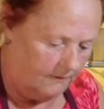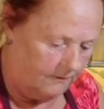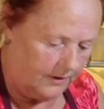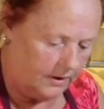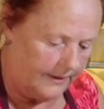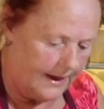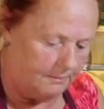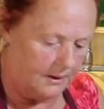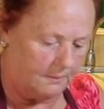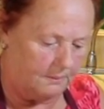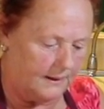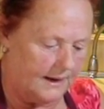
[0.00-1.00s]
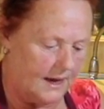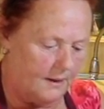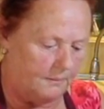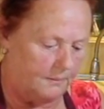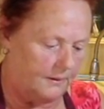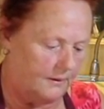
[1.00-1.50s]
Fill that puppy
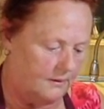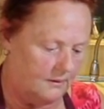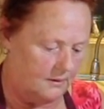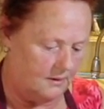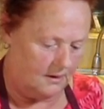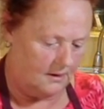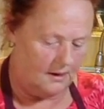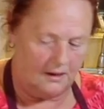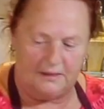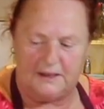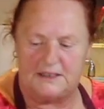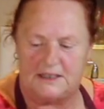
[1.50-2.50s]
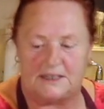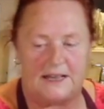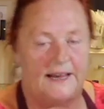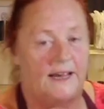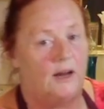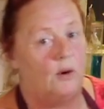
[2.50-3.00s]
up. This is
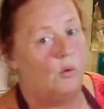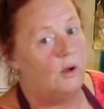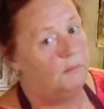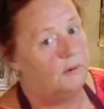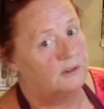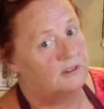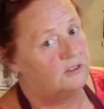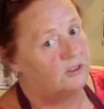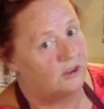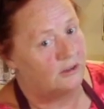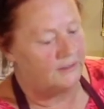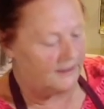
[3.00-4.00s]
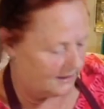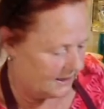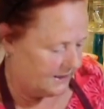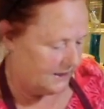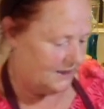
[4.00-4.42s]
like a one-person serving kind